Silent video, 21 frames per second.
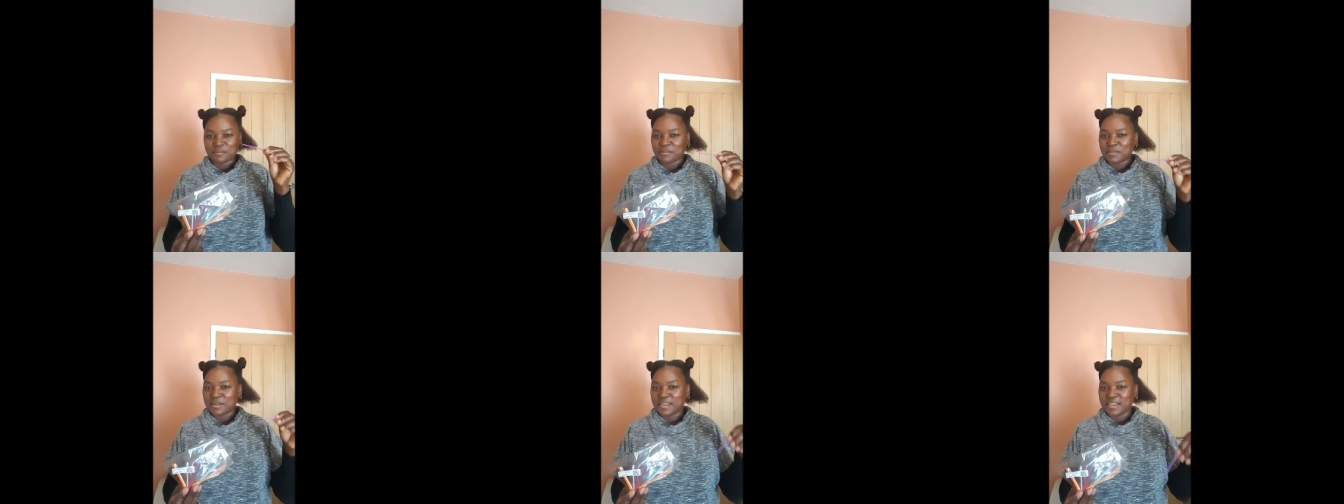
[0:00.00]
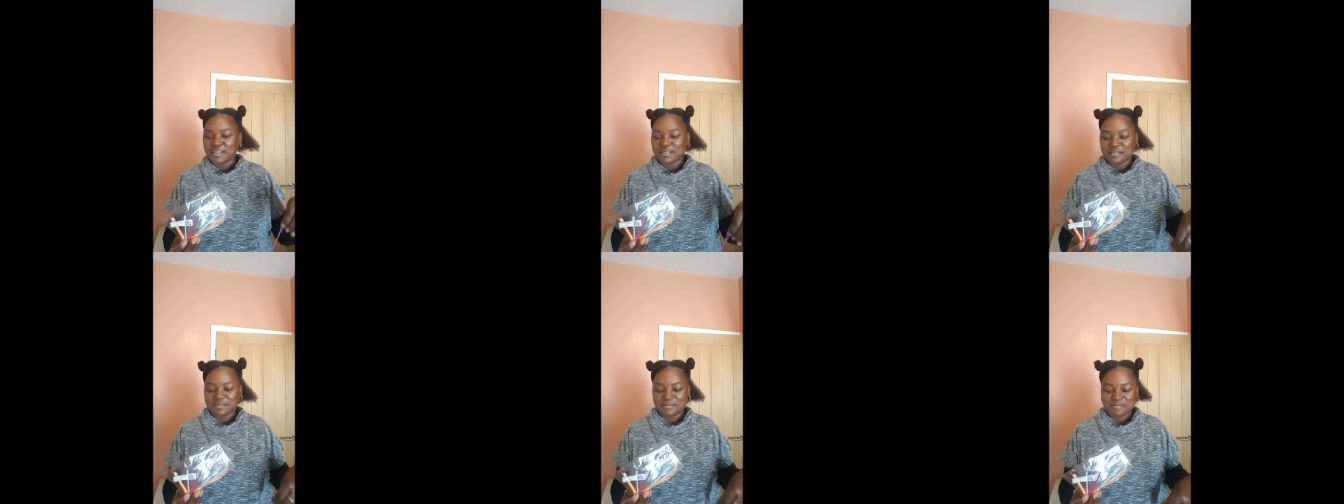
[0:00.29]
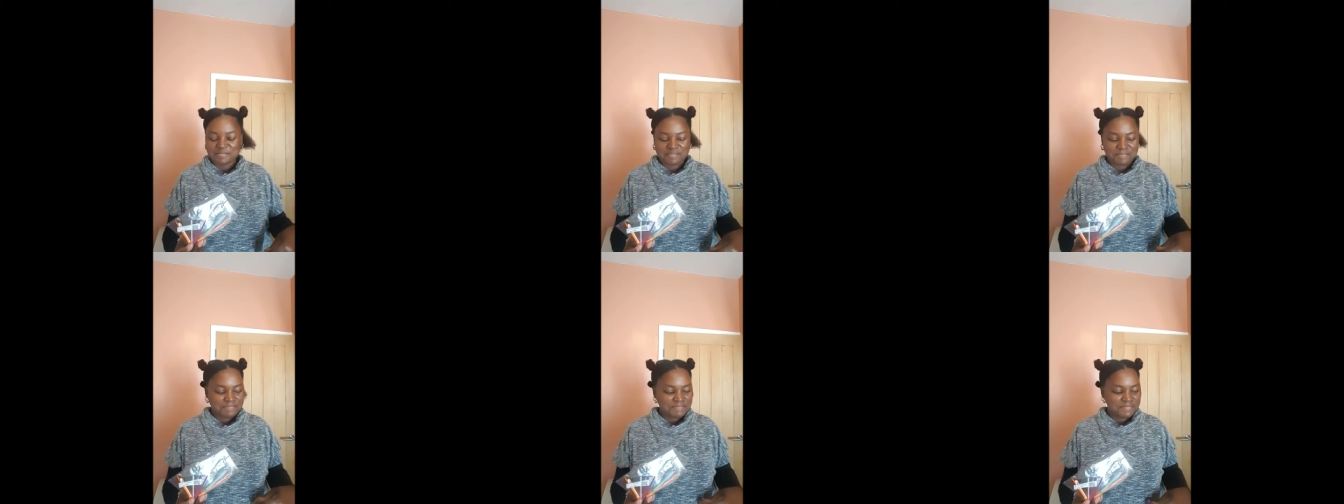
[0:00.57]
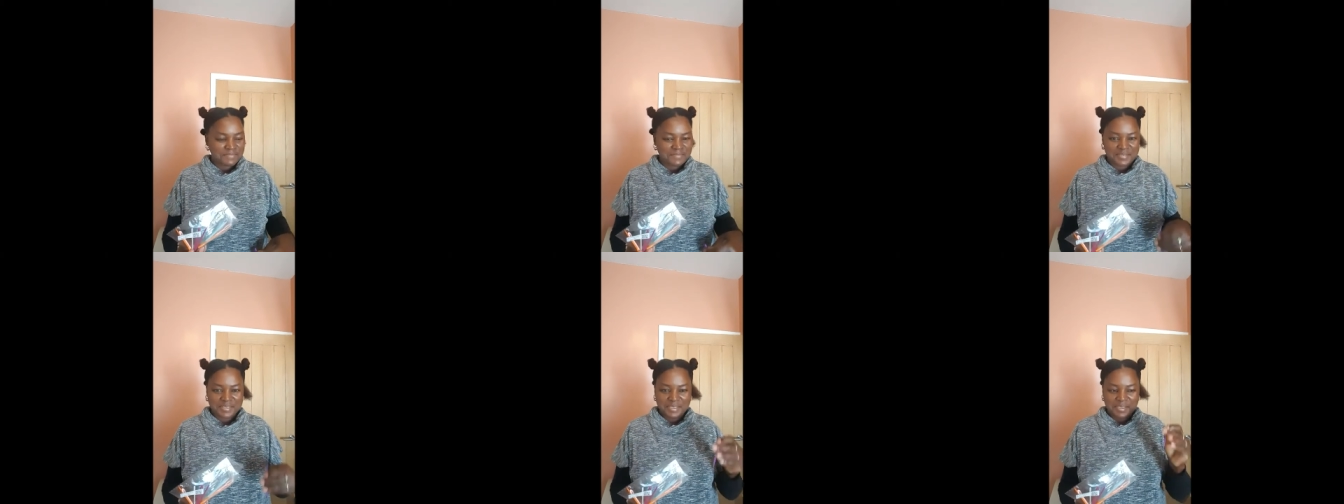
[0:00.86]
Where?
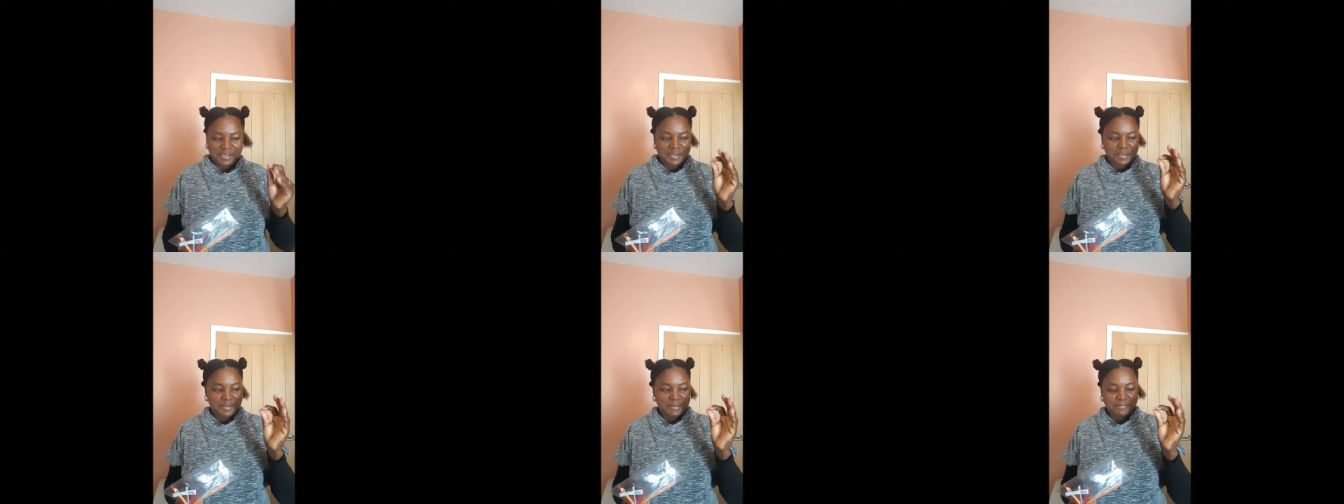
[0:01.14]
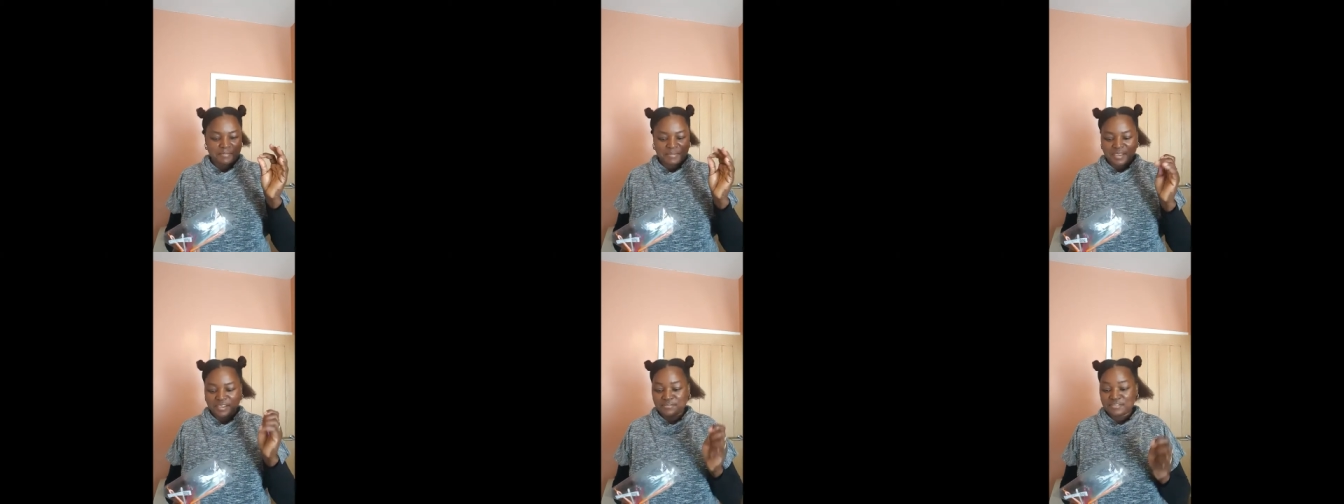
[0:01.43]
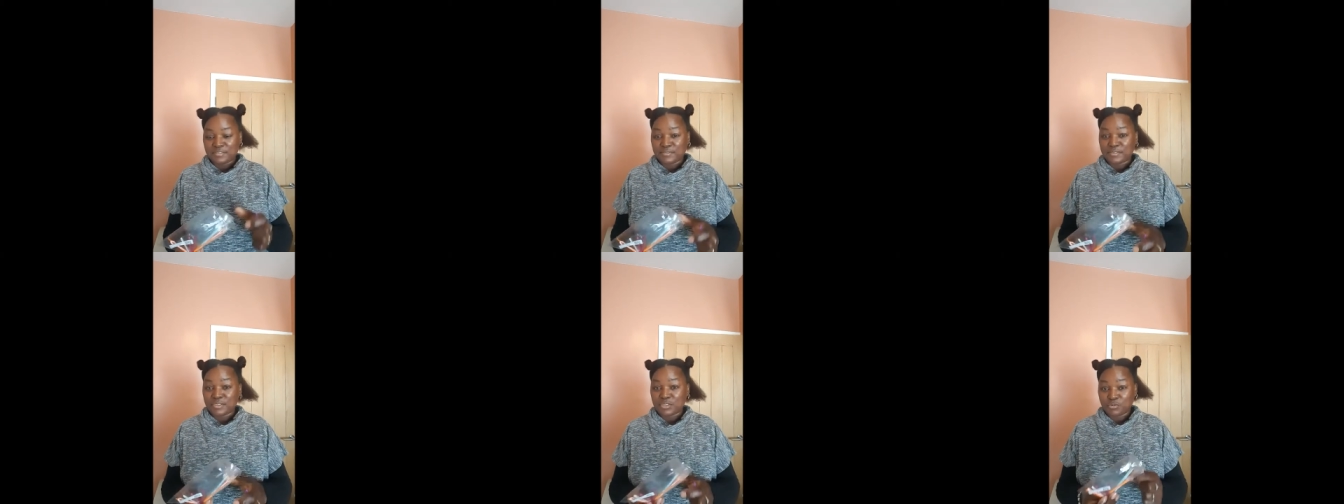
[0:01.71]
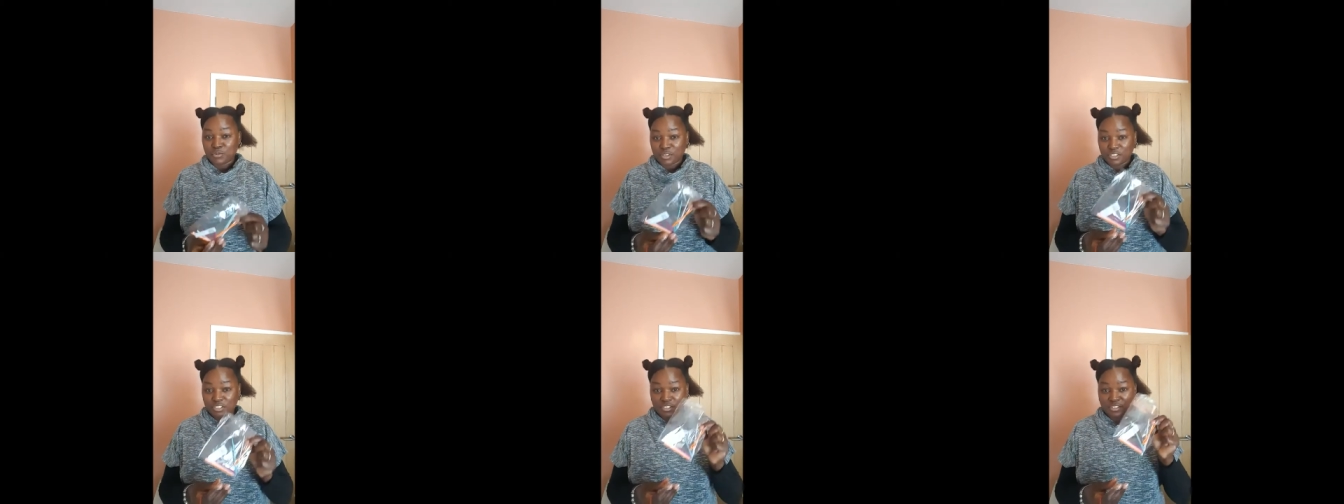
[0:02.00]
My favorite.
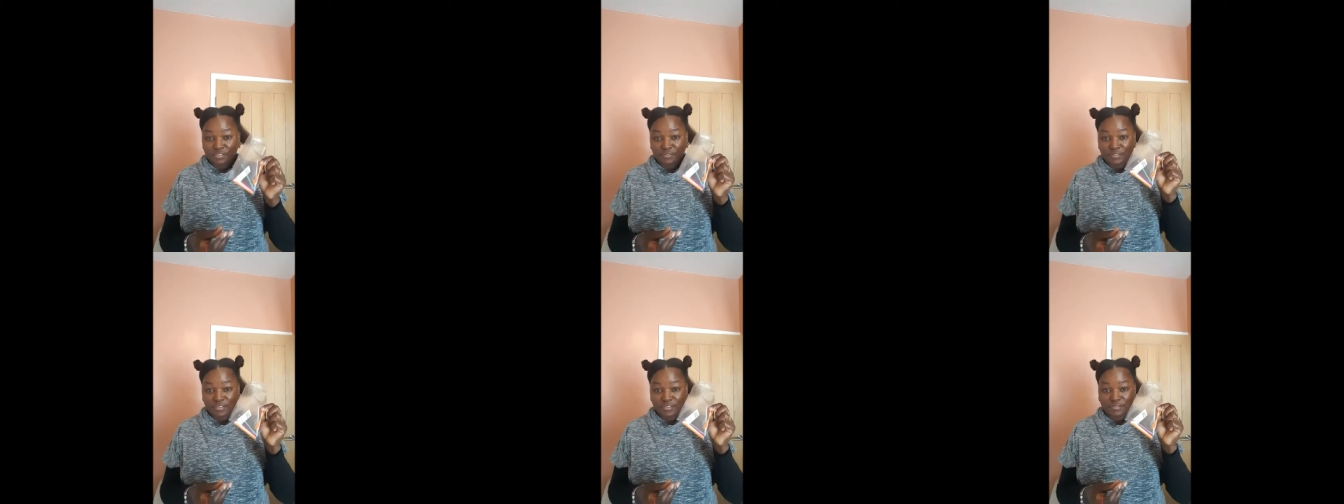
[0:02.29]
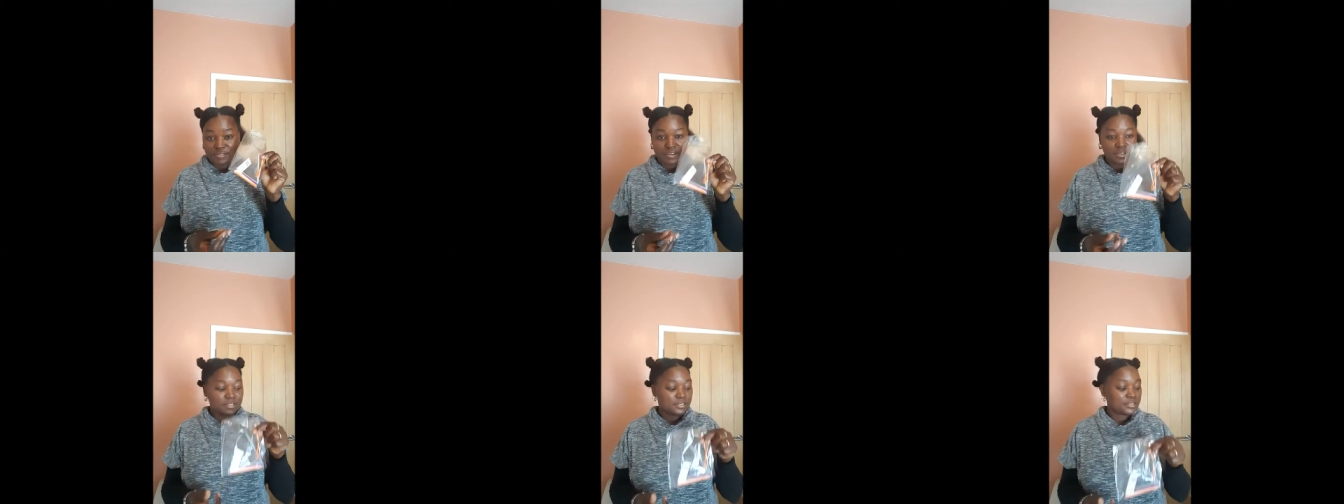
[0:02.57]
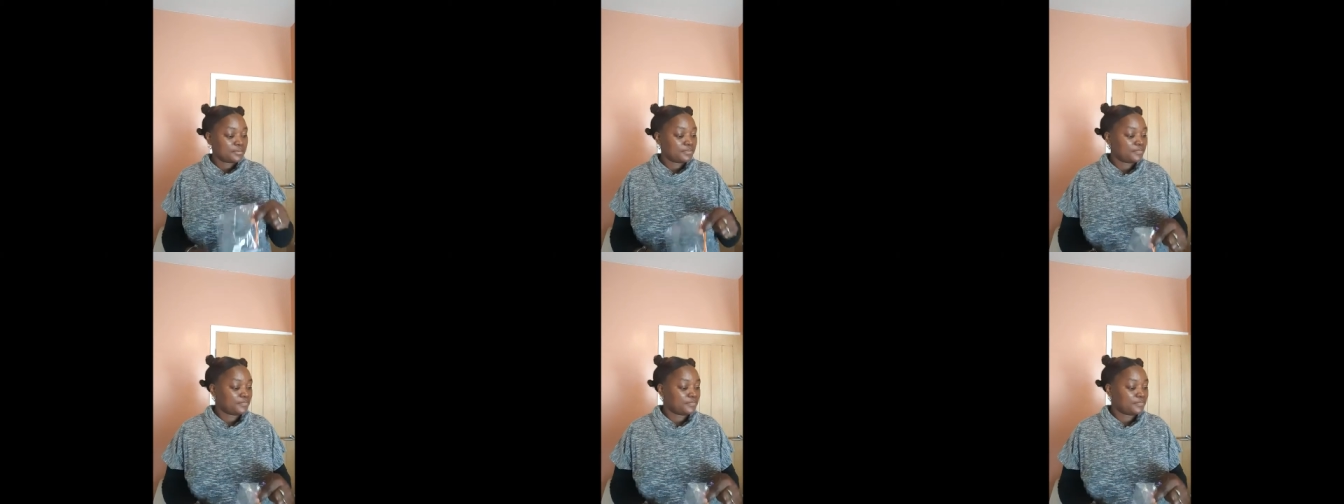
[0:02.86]
What's your favorite?